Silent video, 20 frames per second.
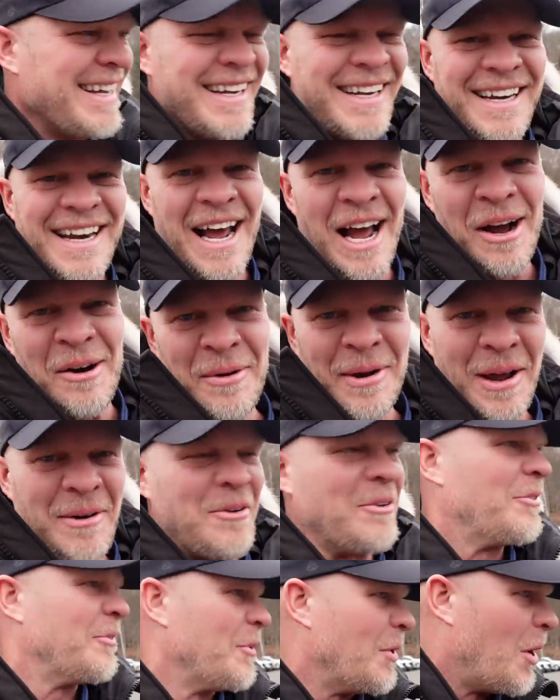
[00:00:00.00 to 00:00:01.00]
now we have
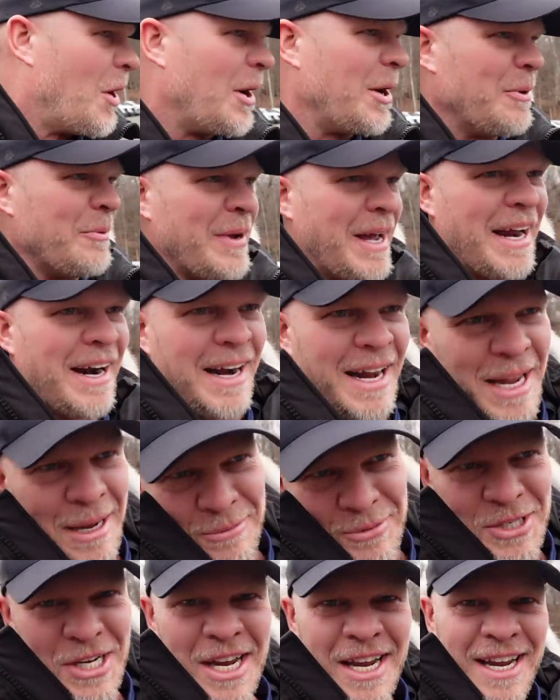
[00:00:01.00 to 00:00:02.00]
a Ferrari, we got an A
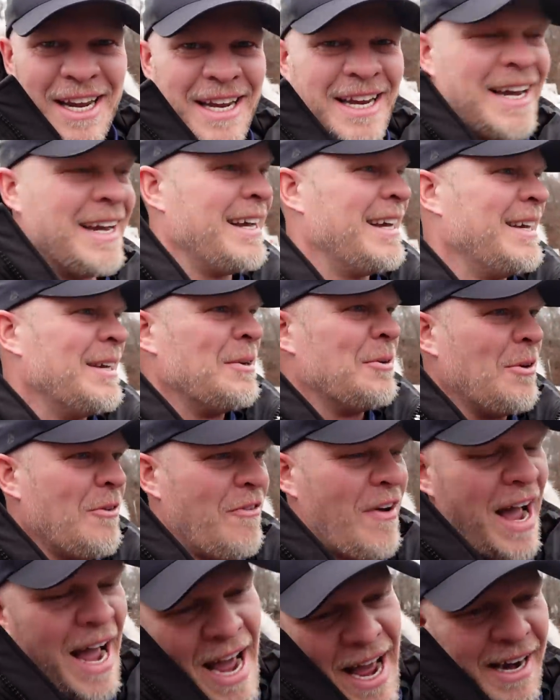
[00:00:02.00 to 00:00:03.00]
M G,
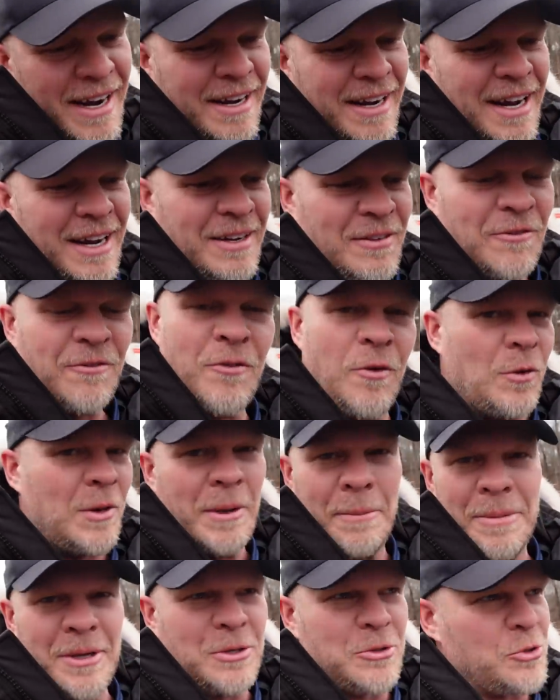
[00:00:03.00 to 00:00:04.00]
we've had a, a
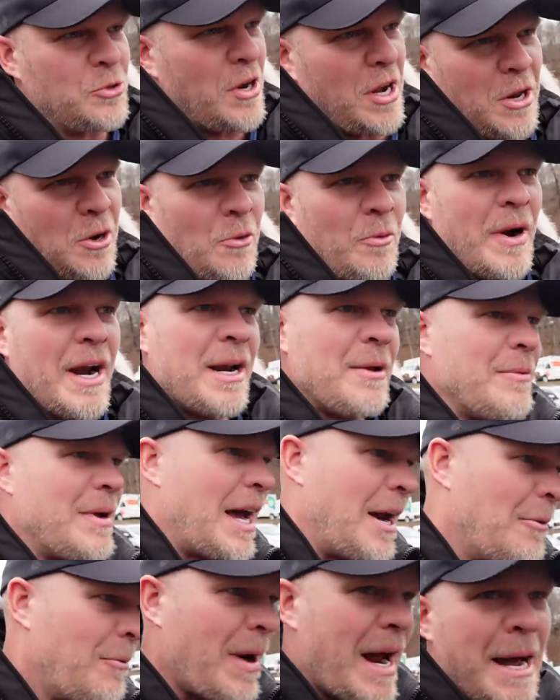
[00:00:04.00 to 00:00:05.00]
fully built truck already, we
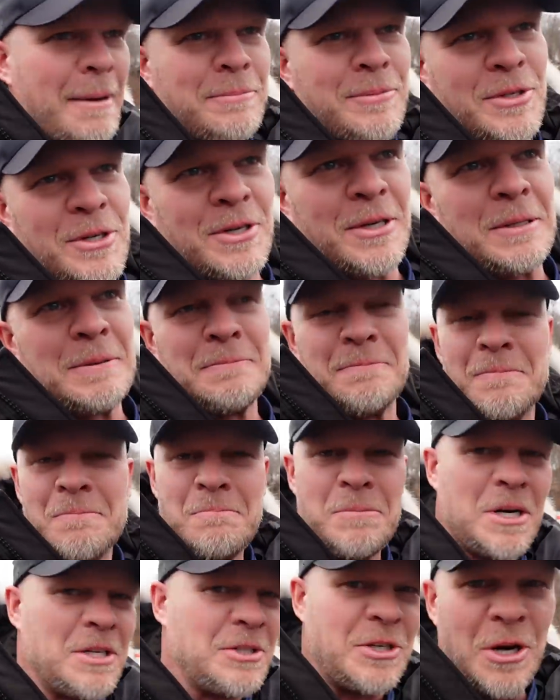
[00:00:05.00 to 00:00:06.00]
got a Raptor, a
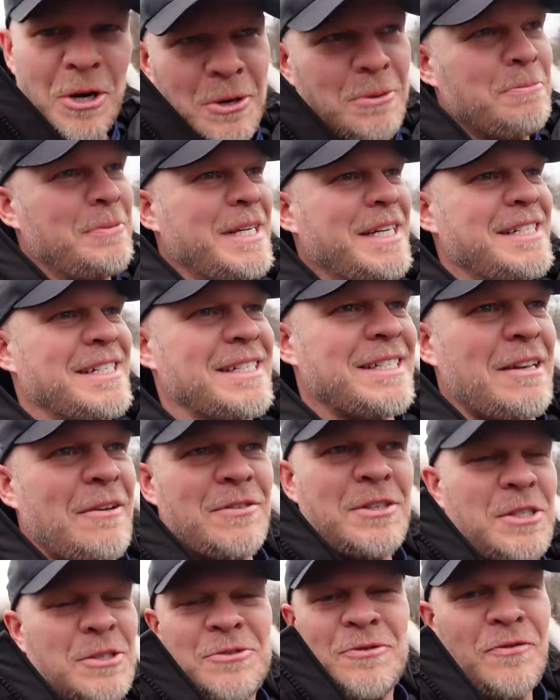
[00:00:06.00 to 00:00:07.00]
bunch of hoopties and
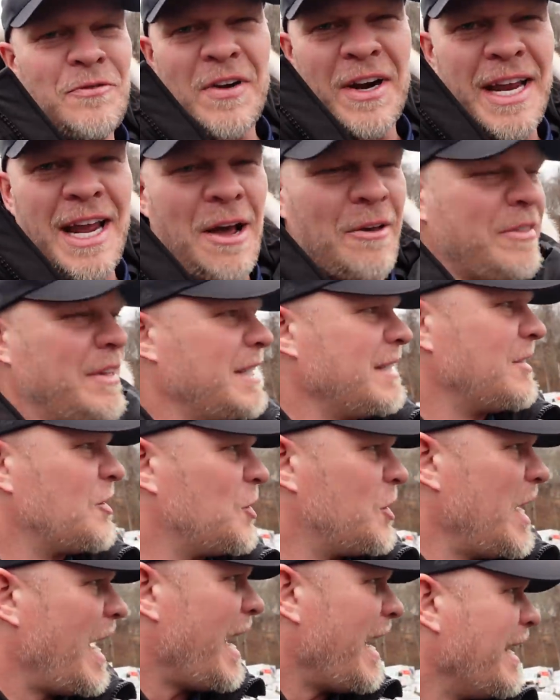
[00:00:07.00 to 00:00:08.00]
stuff. It's just funny how things
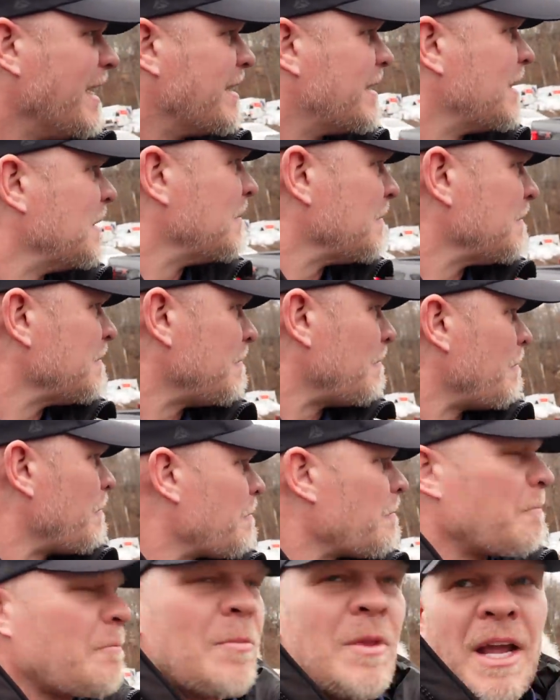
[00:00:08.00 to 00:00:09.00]
change.
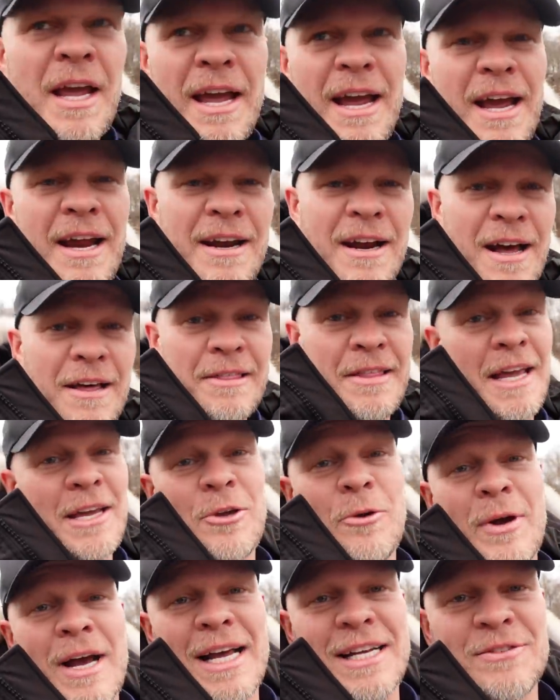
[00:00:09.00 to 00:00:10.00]
And uh, thank
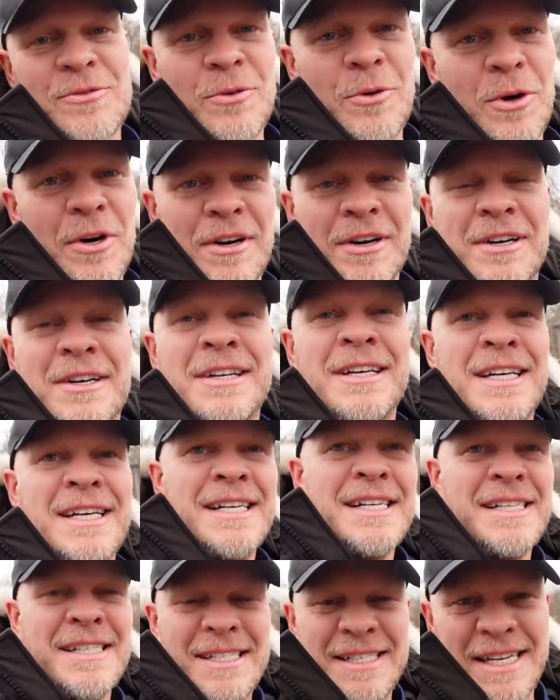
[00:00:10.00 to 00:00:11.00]
you guys for
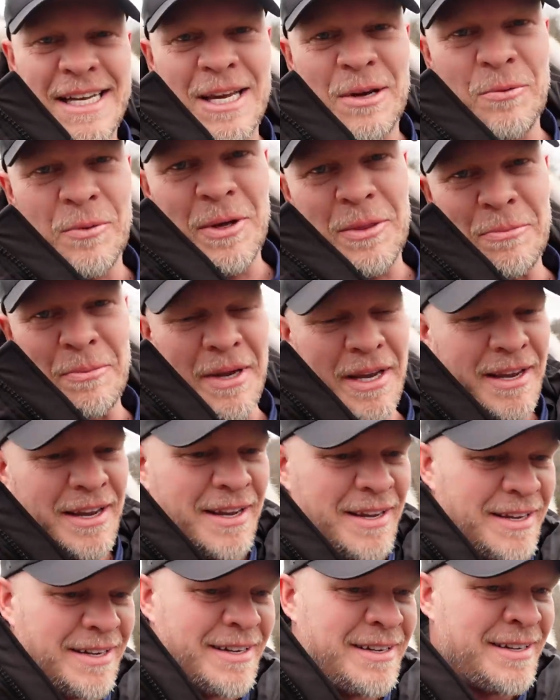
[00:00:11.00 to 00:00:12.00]
sticking with me
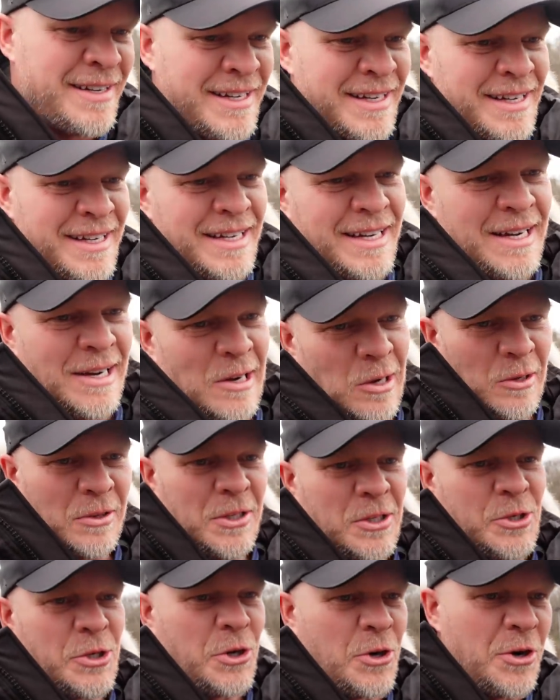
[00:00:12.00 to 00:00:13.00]
on
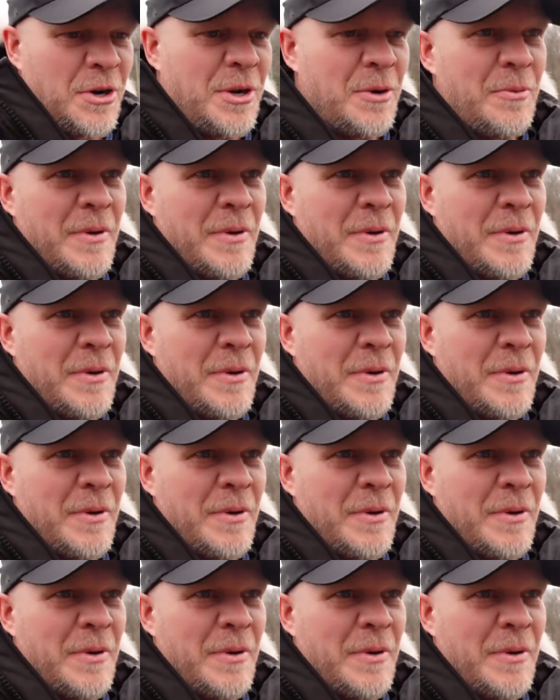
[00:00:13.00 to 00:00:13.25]
the journey.